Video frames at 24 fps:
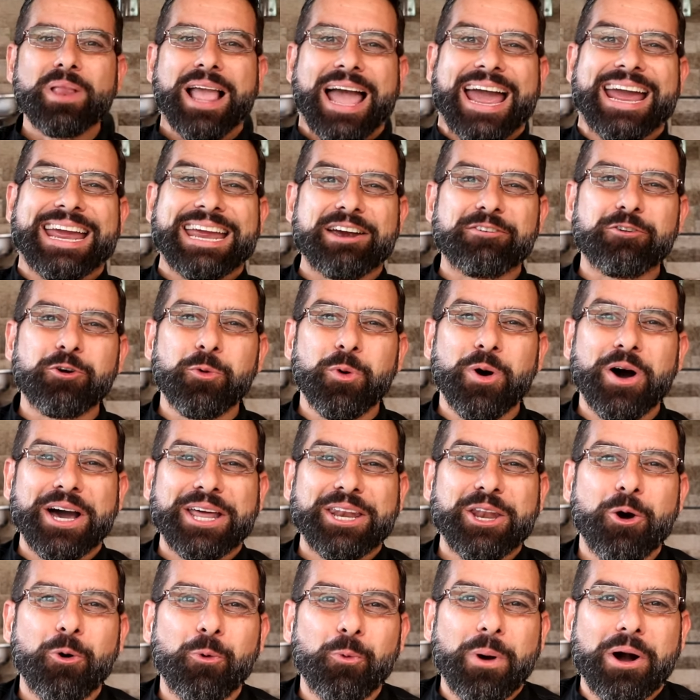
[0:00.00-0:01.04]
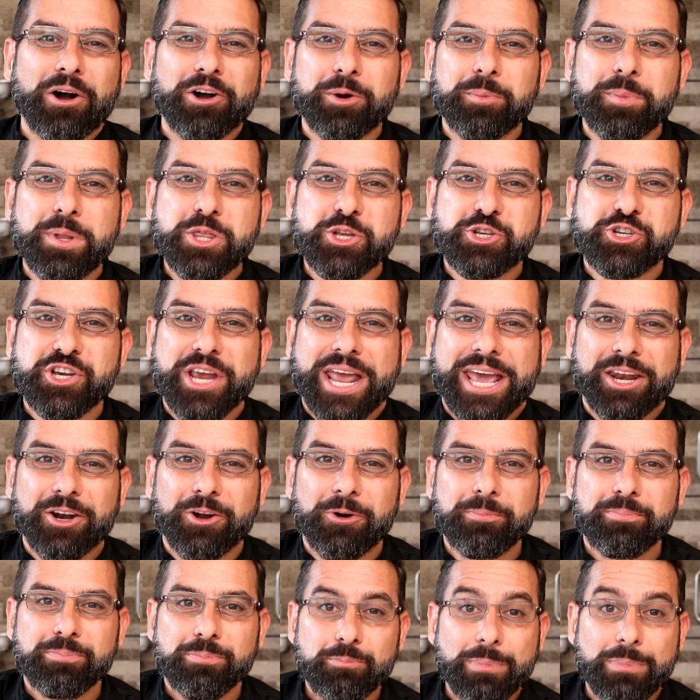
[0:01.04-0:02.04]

Hey everyone, welcome to the channel.